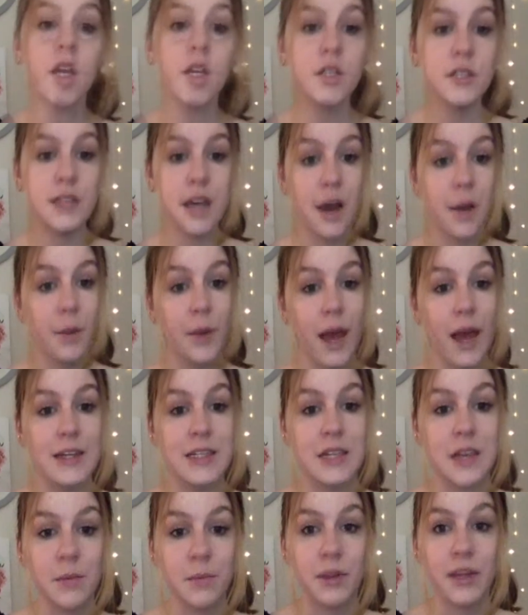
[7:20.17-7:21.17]
So we
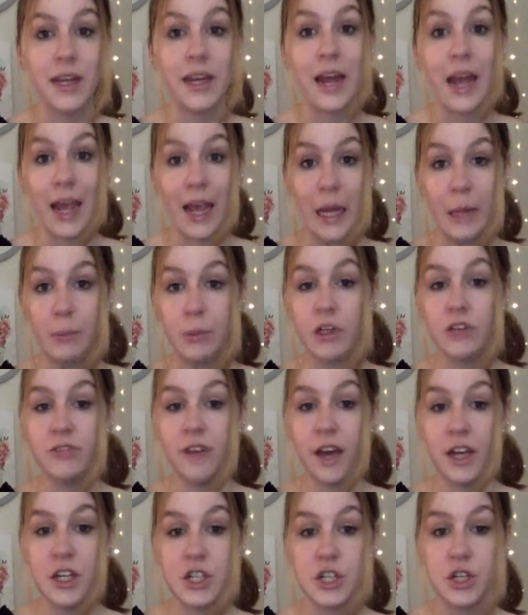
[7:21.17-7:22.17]
had to complete 8
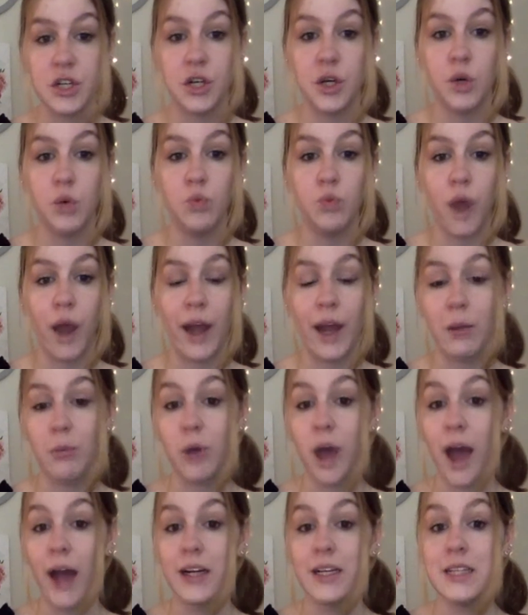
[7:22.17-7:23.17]
professional writing
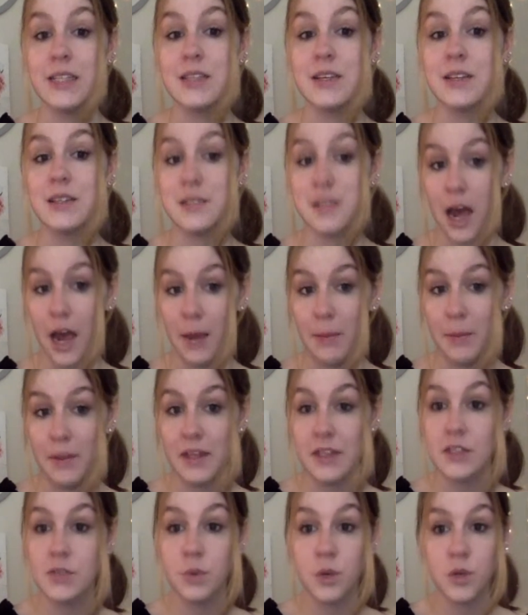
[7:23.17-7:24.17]
practice
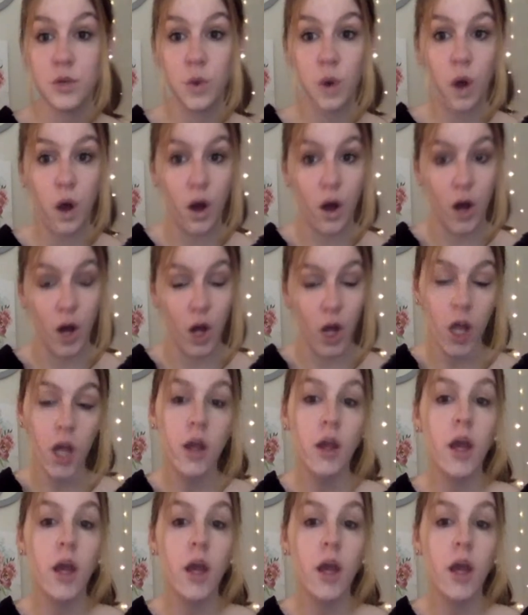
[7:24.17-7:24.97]
assignments, which were all,